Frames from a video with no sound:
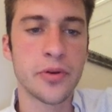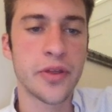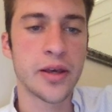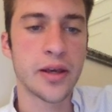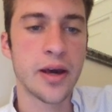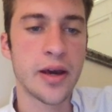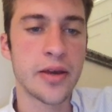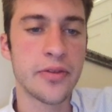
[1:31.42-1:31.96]
that
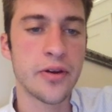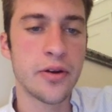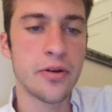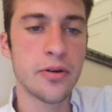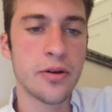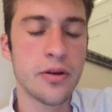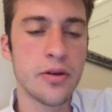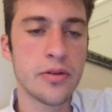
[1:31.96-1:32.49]
guy in there.
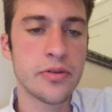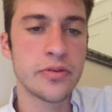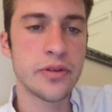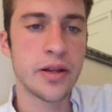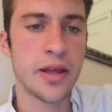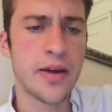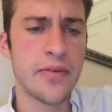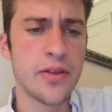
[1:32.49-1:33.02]

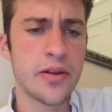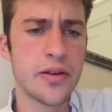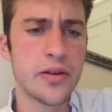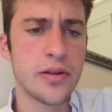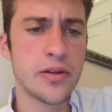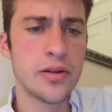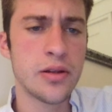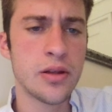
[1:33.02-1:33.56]
Did I have that
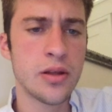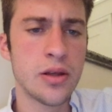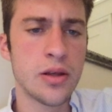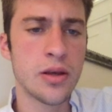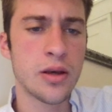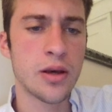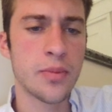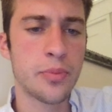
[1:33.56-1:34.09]
in?
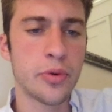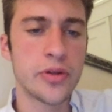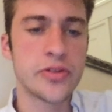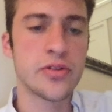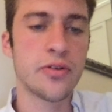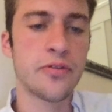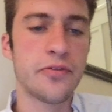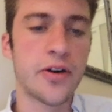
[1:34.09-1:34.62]

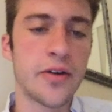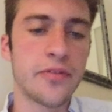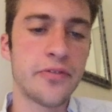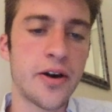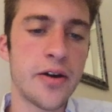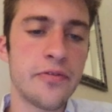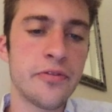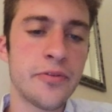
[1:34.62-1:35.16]

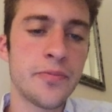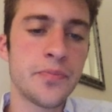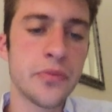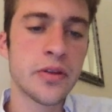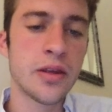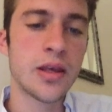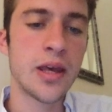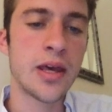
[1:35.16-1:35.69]
0.055.
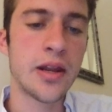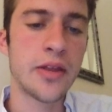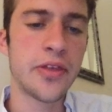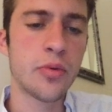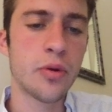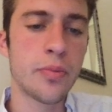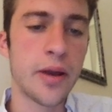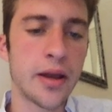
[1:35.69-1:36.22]
And I
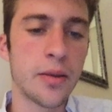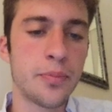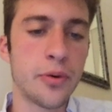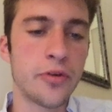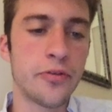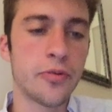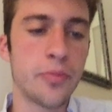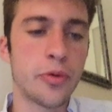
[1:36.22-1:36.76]
think we're buying a
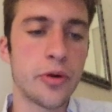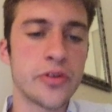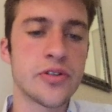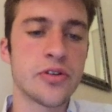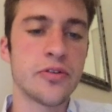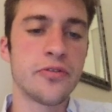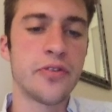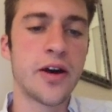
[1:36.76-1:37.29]
put for
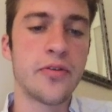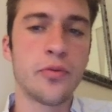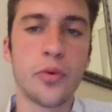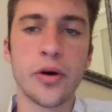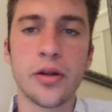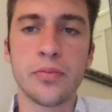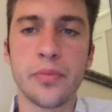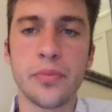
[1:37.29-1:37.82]

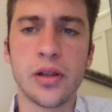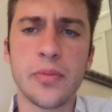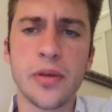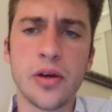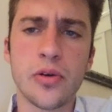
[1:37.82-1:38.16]
0.051, but let me go